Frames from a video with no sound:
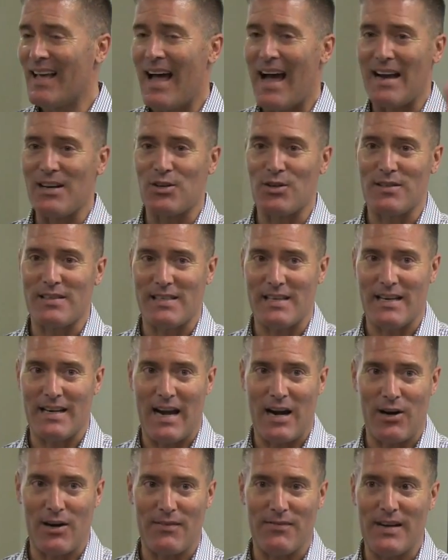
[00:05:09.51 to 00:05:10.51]
I should see an
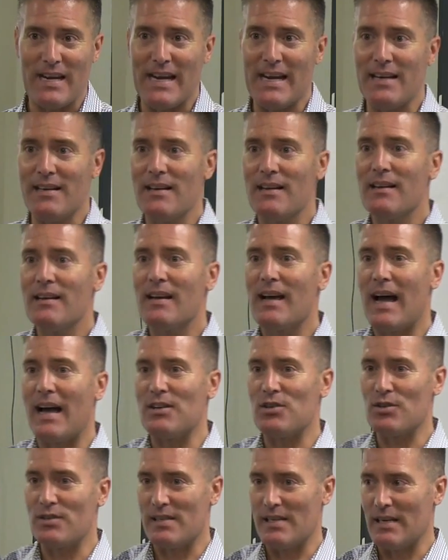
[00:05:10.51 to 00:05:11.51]
area of need, I
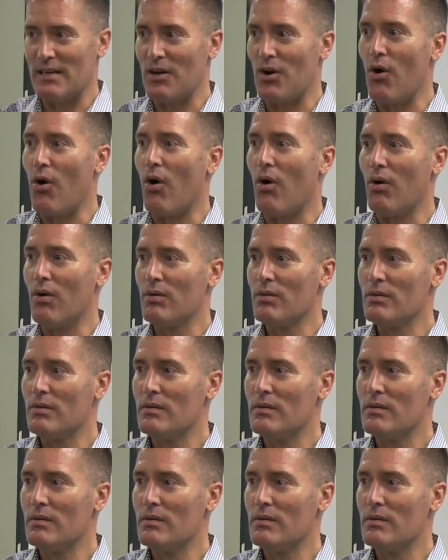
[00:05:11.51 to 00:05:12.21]
should see a goal.